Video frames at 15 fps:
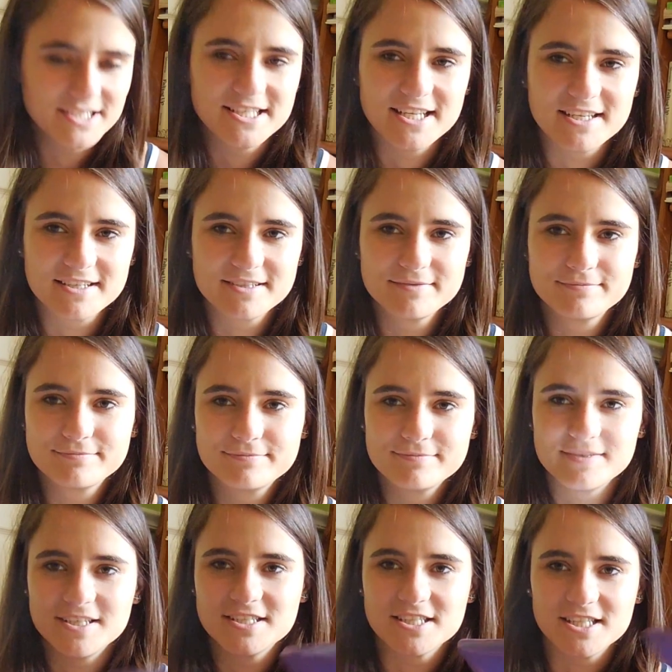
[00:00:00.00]
like
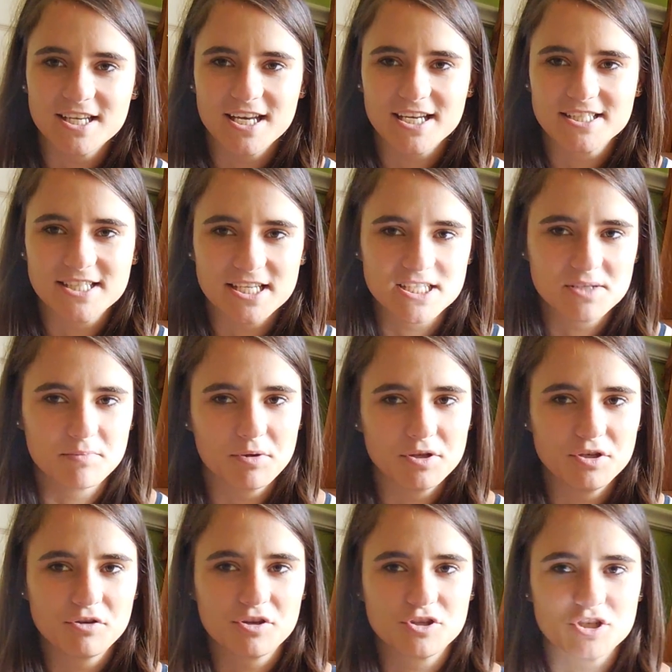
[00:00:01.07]
easily accessible,
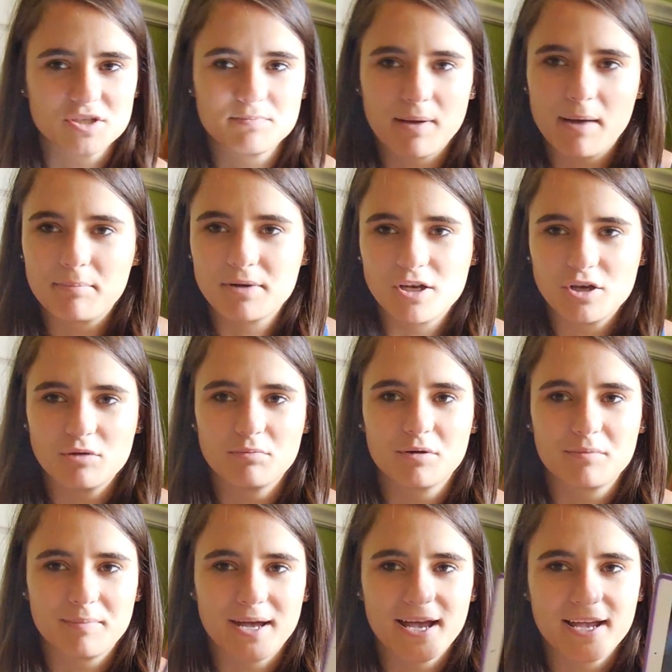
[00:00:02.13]
and you can just pop it in your
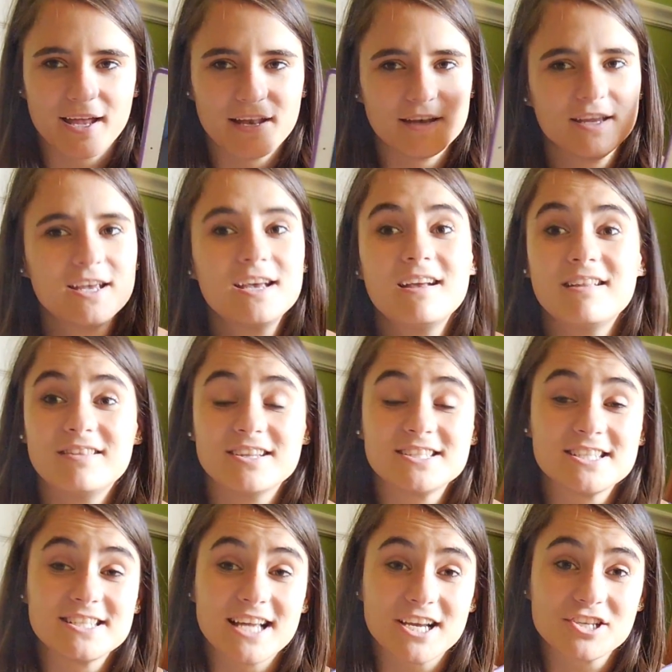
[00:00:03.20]
book bag. And
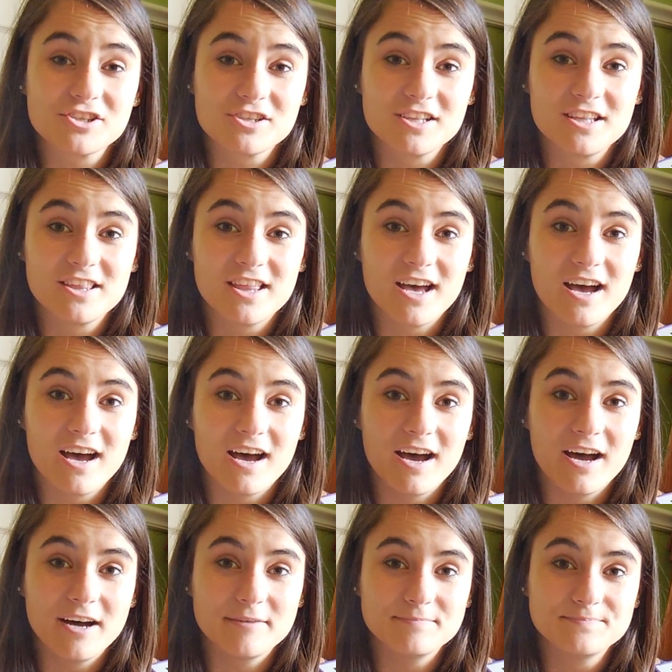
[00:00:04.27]
this is actually the
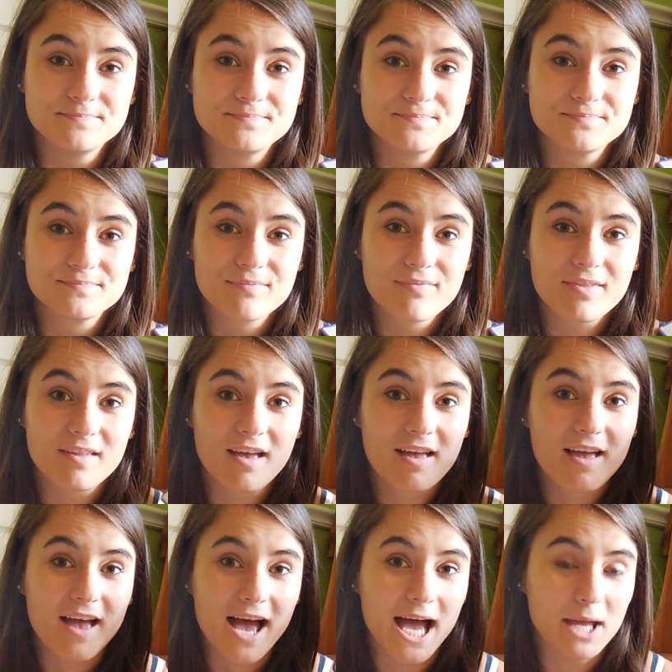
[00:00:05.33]

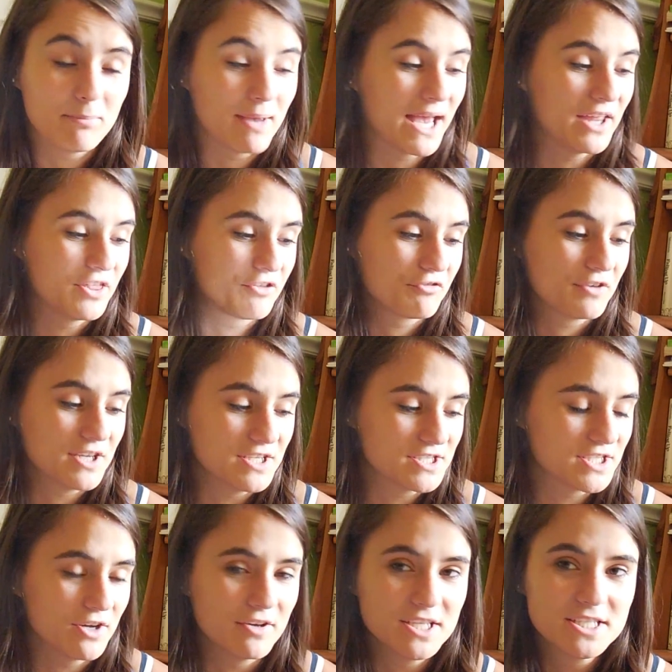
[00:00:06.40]
iPad 3,
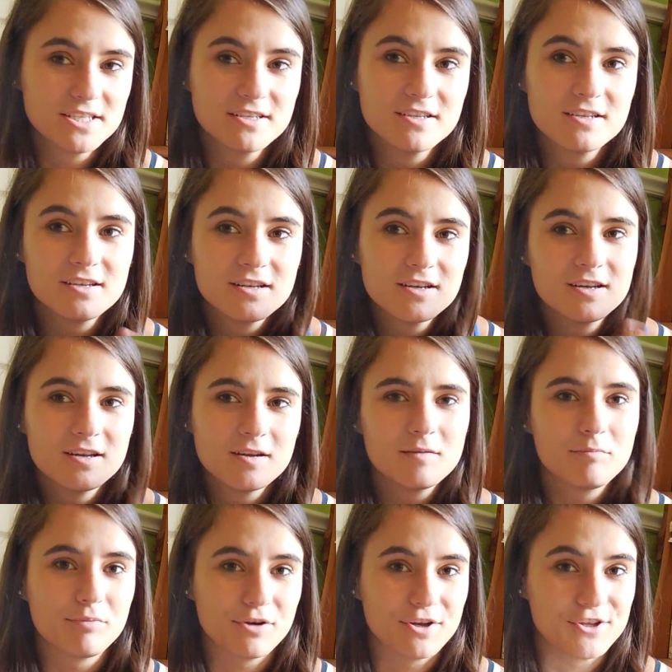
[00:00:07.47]
so it's
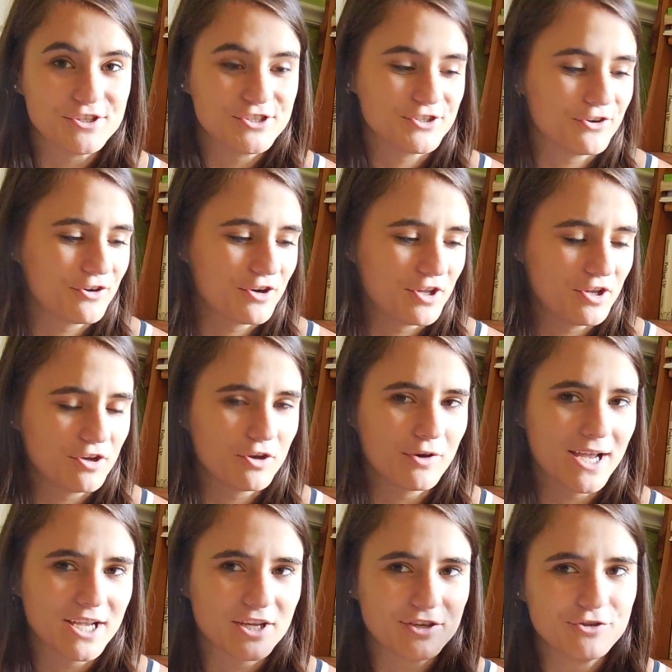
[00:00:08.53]
pretty sturdy. You know,
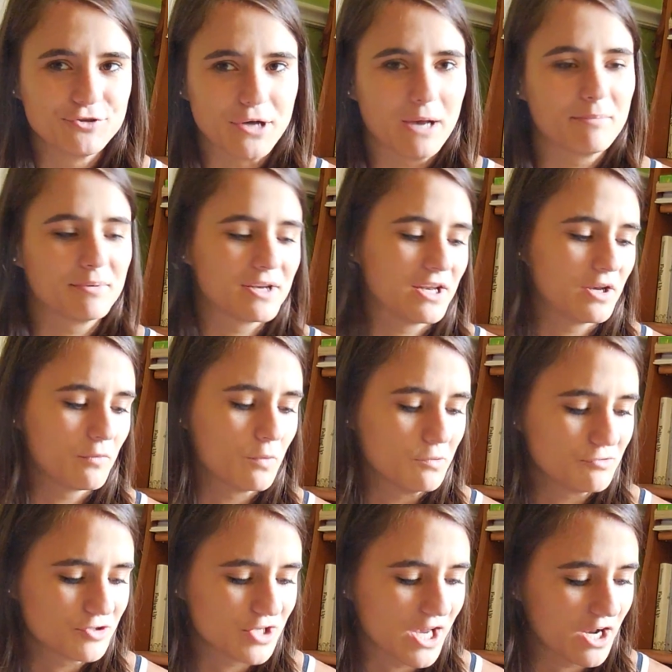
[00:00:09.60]
I could drop it and it
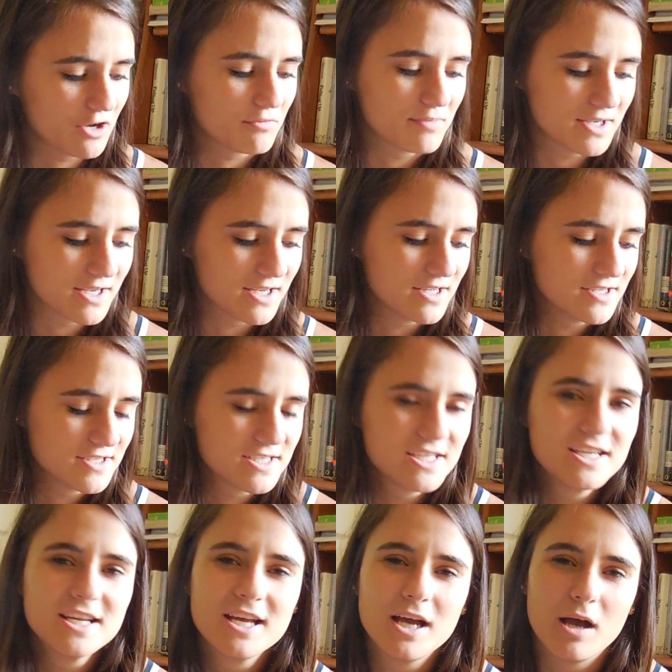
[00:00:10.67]
won't shatter, because
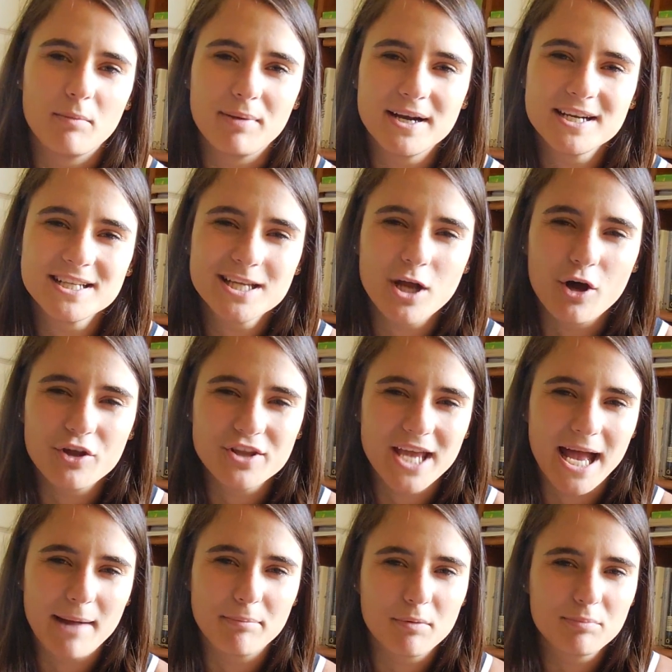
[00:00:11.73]
apparently all the
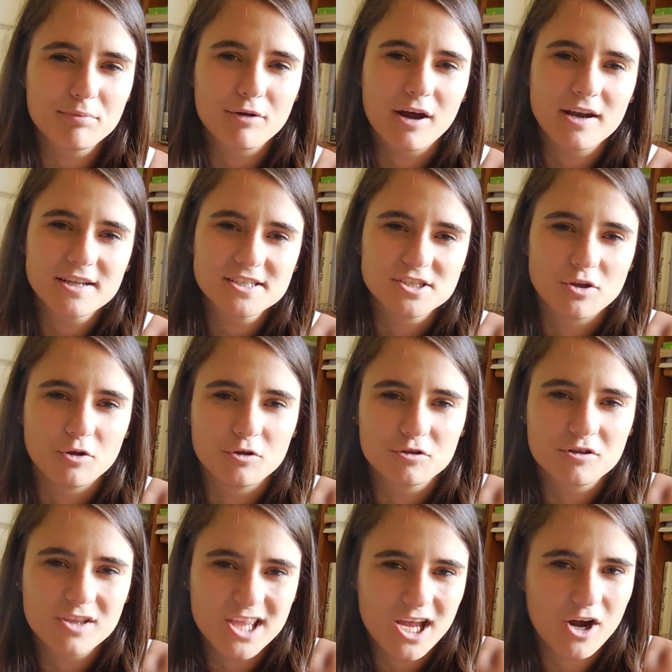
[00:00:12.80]
Apple products, the
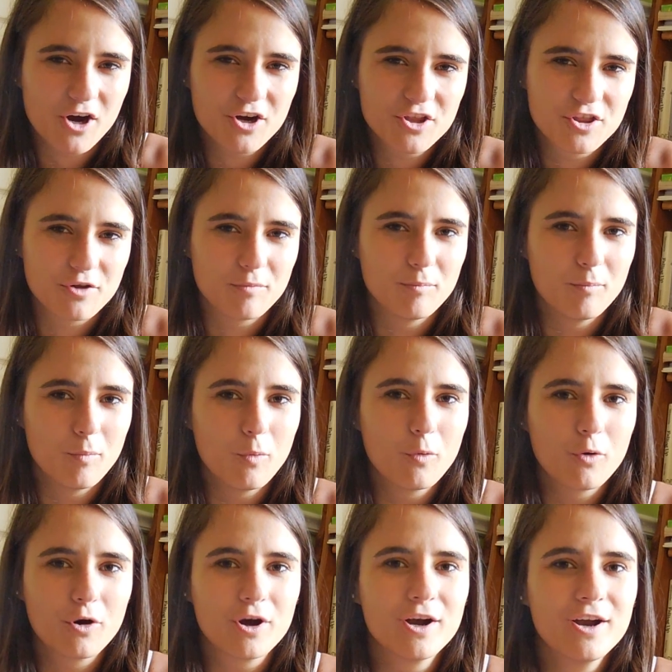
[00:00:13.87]
older they are, the
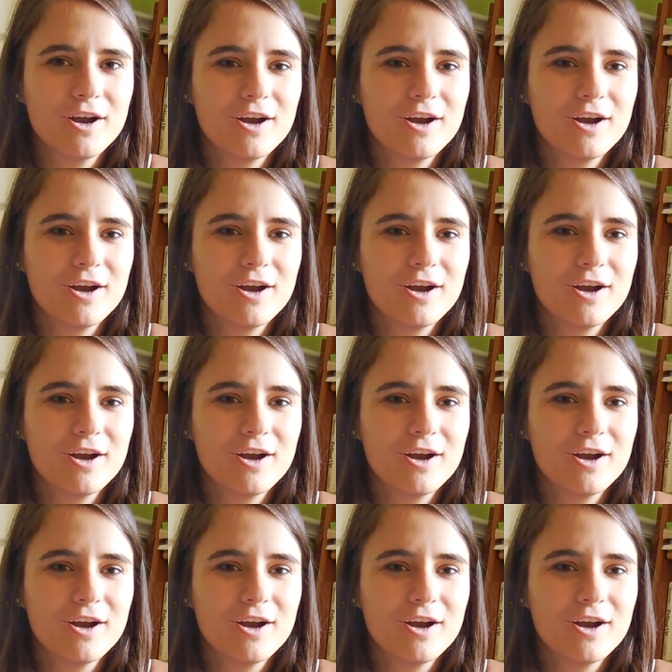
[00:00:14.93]
more